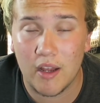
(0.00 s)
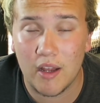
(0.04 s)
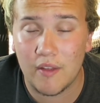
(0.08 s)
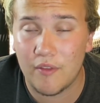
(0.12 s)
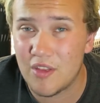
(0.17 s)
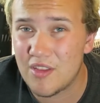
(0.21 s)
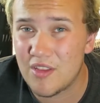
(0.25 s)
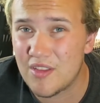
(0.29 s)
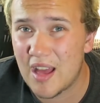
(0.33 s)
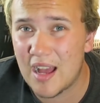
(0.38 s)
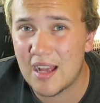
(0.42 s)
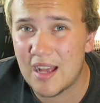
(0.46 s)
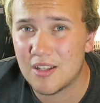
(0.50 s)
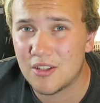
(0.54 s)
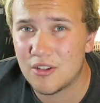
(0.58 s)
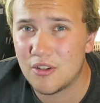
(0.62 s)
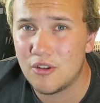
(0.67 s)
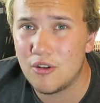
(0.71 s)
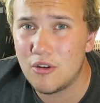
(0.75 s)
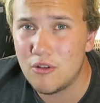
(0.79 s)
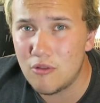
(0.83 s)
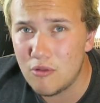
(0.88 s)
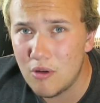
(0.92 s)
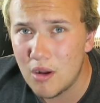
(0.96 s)
If you think that's
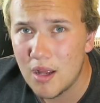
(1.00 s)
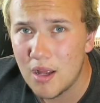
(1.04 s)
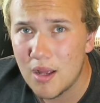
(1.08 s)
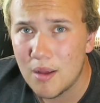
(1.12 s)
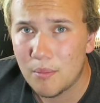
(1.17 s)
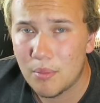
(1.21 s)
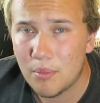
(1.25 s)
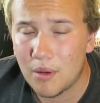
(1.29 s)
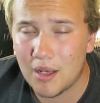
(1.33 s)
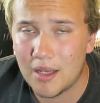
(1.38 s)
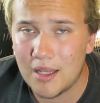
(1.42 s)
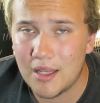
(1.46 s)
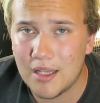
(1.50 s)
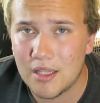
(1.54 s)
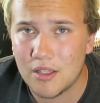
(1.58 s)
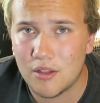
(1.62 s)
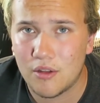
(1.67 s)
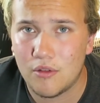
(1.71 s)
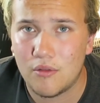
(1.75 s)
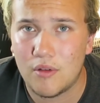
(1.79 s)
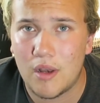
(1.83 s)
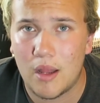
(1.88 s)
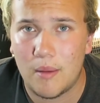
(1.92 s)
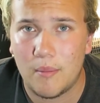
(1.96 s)
cool, please
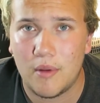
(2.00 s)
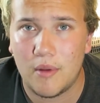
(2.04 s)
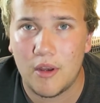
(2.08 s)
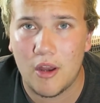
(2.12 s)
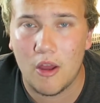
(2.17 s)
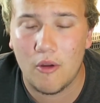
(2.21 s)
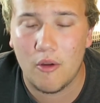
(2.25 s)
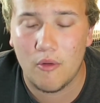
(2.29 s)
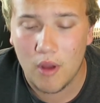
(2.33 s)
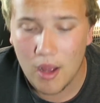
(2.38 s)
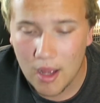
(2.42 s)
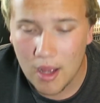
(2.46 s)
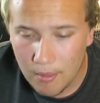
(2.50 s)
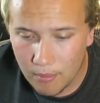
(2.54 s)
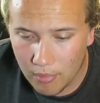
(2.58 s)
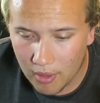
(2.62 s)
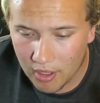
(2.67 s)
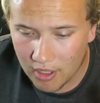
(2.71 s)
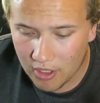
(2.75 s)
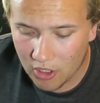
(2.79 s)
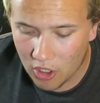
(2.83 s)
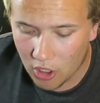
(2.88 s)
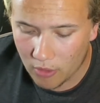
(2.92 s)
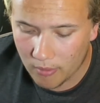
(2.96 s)
do let me know
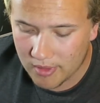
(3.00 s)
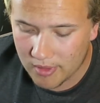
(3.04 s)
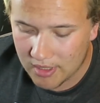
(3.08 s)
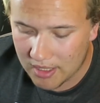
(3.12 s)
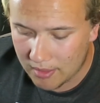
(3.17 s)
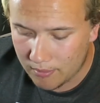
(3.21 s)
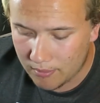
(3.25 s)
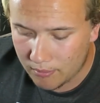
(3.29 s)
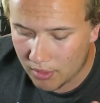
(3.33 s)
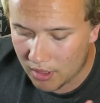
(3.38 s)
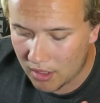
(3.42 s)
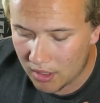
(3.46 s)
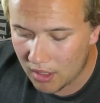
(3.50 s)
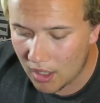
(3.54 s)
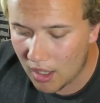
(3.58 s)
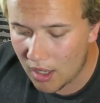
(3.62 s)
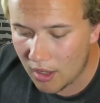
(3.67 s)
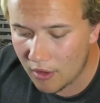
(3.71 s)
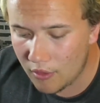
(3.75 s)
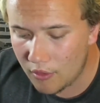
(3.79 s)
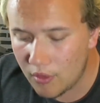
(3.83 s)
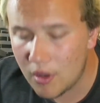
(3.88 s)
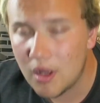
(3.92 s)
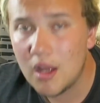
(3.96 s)
by commenting
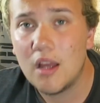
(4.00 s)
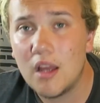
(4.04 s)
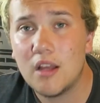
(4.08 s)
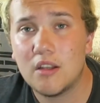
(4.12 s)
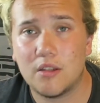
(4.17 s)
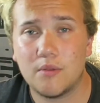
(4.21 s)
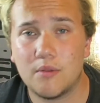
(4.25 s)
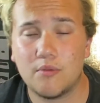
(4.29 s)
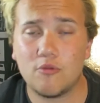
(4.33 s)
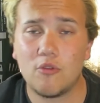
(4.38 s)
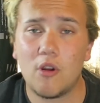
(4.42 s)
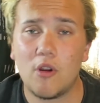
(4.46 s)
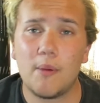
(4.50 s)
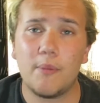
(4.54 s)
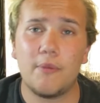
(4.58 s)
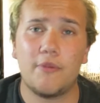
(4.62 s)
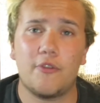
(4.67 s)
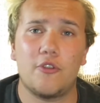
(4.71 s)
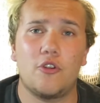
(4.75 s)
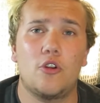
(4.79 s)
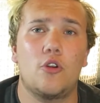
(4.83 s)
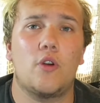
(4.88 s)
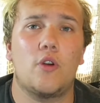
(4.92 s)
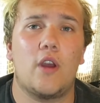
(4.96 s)
below. Subscribe if
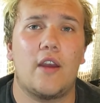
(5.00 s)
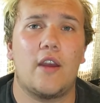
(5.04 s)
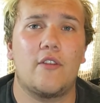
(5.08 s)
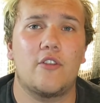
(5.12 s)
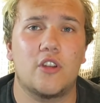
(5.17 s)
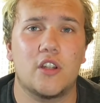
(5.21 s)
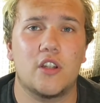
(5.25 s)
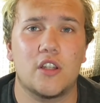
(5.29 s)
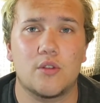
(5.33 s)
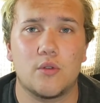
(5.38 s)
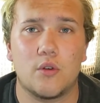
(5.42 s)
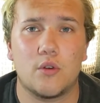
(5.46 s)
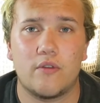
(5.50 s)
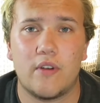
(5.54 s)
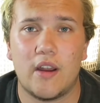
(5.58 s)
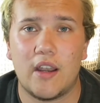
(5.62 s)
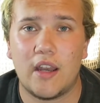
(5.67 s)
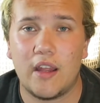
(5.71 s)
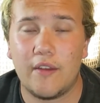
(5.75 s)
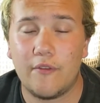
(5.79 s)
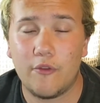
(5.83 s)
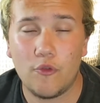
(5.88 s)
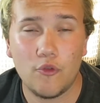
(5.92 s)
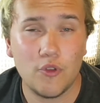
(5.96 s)
you're haven't done so
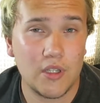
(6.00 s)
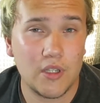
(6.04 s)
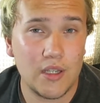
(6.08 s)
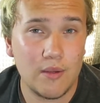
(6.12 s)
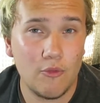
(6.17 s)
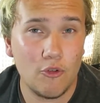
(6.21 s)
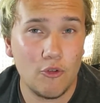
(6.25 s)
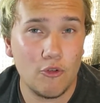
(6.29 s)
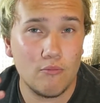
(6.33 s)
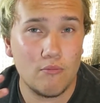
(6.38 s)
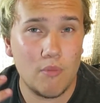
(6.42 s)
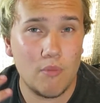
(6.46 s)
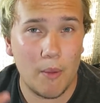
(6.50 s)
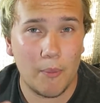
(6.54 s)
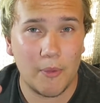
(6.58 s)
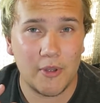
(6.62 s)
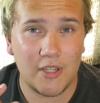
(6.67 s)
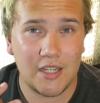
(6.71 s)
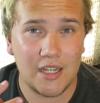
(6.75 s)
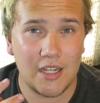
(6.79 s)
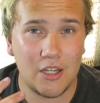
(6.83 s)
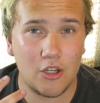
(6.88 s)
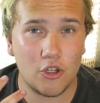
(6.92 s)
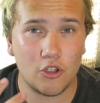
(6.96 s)
already. If you want to see more
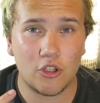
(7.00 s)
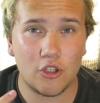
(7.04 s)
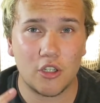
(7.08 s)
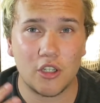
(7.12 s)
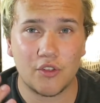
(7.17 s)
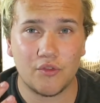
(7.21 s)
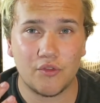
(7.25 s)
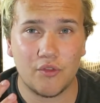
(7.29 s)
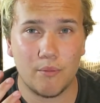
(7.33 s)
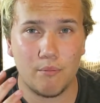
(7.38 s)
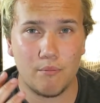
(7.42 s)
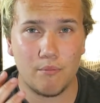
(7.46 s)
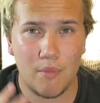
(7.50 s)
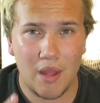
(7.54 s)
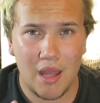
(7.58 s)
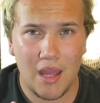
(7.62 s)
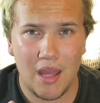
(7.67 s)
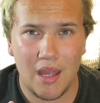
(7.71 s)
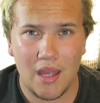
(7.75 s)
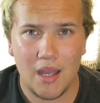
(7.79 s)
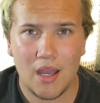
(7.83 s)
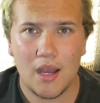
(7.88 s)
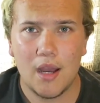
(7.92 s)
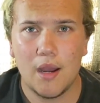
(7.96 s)
Muppety goodness from
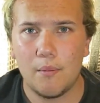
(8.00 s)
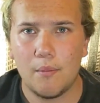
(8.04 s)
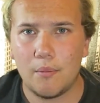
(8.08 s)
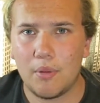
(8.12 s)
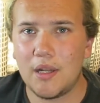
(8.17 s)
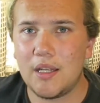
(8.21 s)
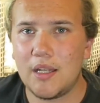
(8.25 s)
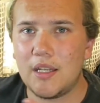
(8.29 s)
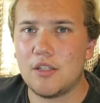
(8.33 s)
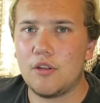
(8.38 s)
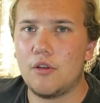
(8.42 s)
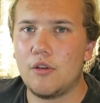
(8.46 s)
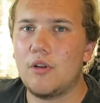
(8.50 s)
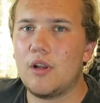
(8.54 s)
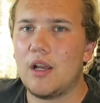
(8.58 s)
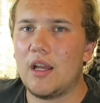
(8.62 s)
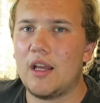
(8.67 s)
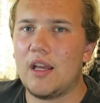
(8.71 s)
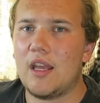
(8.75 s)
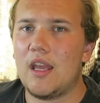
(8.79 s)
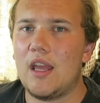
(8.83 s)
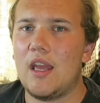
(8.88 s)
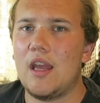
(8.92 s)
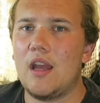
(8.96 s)
me, please do
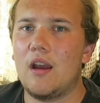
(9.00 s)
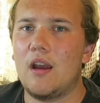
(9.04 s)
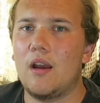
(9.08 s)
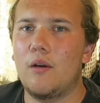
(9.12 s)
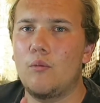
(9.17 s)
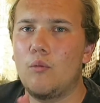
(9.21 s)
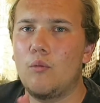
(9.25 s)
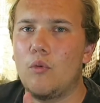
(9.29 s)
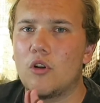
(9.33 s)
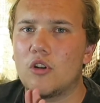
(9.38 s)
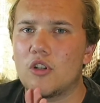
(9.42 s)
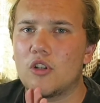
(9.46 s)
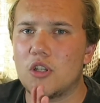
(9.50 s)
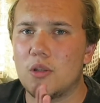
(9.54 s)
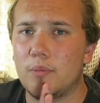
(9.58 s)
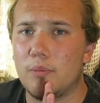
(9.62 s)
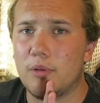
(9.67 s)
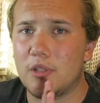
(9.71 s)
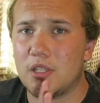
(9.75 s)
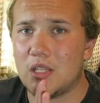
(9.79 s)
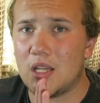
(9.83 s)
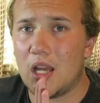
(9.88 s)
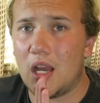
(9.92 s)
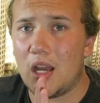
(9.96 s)
click here and watch the
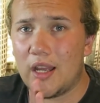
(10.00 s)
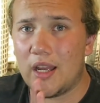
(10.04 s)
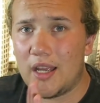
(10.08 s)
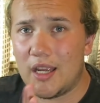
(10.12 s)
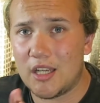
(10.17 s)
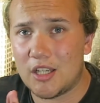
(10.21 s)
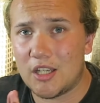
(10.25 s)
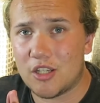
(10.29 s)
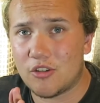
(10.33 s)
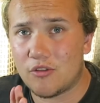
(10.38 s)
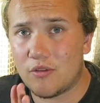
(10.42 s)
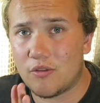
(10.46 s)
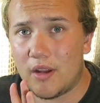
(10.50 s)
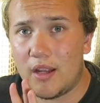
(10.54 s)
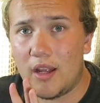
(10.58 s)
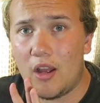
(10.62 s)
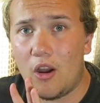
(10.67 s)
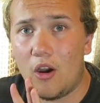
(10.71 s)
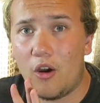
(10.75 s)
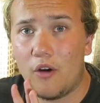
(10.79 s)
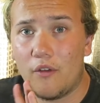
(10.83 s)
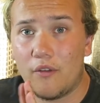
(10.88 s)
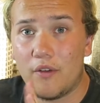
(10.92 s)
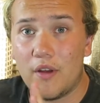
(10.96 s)
bizarre history
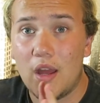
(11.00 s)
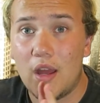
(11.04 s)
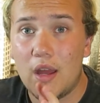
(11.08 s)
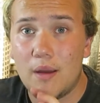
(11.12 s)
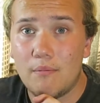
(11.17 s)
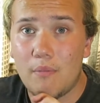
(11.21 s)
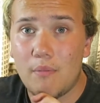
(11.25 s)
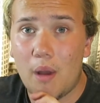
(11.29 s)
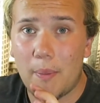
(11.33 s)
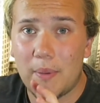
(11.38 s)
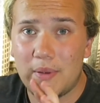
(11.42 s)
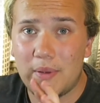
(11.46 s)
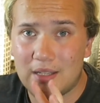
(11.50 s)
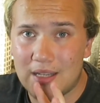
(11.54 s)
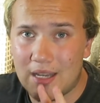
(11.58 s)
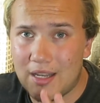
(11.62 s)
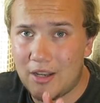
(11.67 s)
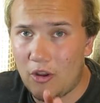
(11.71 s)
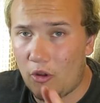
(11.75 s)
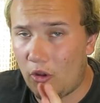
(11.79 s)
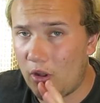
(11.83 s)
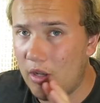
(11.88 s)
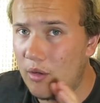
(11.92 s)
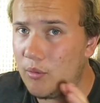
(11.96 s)
of Muppets in
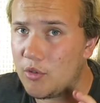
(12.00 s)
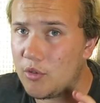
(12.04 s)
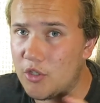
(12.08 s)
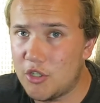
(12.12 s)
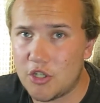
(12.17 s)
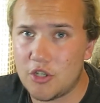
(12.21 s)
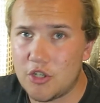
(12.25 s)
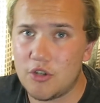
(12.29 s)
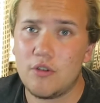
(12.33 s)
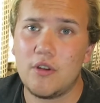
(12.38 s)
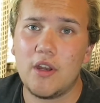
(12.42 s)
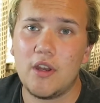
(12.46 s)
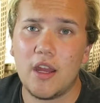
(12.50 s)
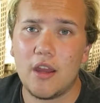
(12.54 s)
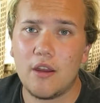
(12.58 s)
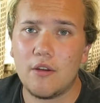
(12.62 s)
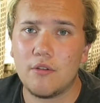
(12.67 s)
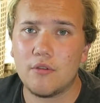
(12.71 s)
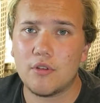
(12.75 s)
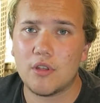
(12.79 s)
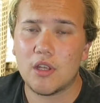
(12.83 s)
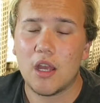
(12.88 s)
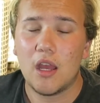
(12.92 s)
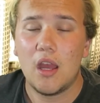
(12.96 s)
Hollywood
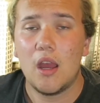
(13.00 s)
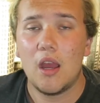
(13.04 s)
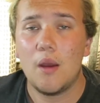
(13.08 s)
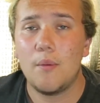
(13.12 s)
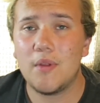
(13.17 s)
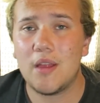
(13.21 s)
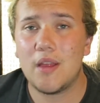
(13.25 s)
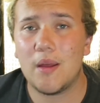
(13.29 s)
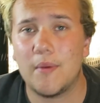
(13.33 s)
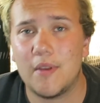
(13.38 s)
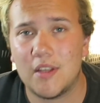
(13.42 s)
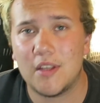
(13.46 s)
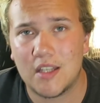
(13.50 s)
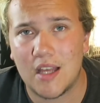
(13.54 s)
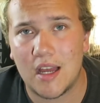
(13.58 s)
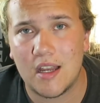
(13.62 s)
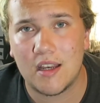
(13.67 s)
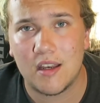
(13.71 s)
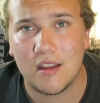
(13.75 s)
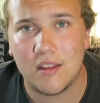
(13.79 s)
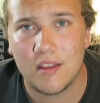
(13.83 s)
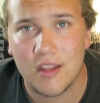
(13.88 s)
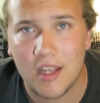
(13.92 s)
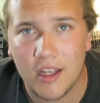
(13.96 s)
Studios. And with that being
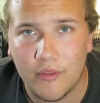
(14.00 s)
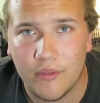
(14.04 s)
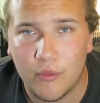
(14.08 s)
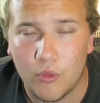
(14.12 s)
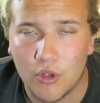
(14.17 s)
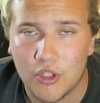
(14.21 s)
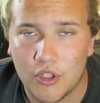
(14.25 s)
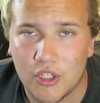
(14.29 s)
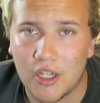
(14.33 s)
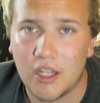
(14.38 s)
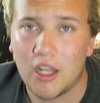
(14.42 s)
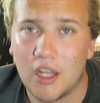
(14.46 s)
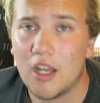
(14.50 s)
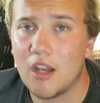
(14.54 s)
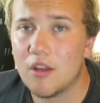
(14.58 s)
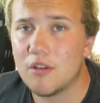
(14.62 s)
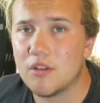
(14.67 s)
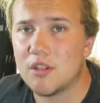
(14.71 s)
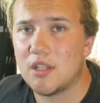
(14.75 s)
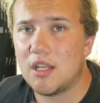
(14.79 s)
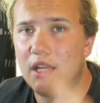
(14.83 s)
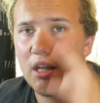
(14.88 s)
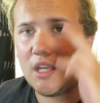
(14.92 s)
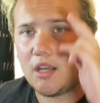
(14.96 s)
said, thank you for watching and I'll
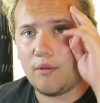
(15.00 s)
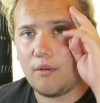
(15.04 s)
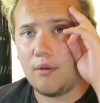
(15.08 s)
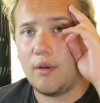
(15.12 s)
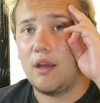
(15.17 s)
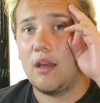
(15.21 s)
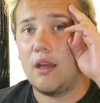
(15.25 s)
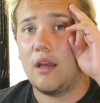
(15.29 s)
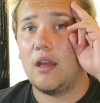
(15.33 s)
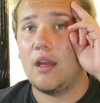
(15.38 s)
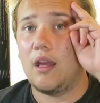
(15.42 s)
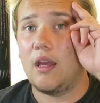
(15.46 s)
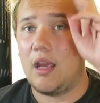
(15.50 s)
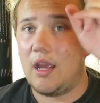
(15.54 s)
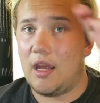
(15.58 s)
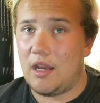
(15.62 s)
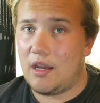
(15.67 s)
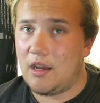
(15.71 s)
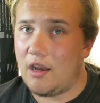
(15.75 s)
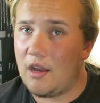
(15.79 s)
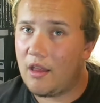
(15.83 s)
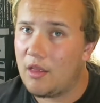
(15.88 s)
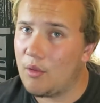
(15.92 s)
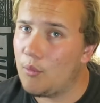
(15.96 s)
see you in
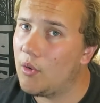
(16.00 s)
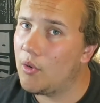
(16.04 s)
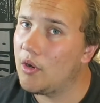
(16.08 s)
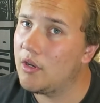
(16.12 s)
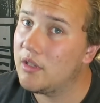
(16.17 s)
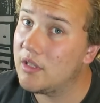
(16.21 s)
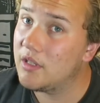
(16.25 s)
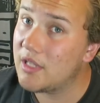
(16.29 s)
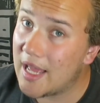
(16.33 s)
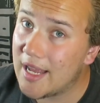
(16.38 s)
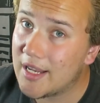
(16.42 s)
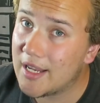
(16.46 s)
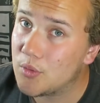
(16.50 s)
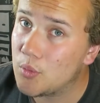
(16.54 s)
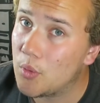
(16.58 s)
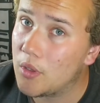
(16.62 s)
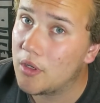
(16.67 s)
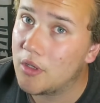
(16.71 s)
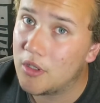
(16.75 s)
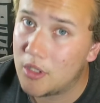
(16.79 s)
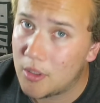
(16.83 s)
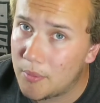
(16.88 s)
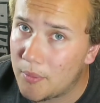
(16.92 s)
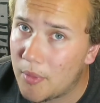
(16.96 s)
another one. Next
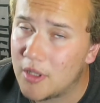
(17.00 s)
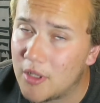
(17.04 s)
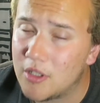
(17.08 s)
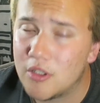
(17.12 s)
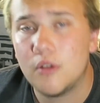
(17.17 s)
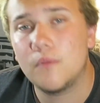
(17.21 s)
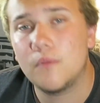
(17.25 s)
one. Goodbye.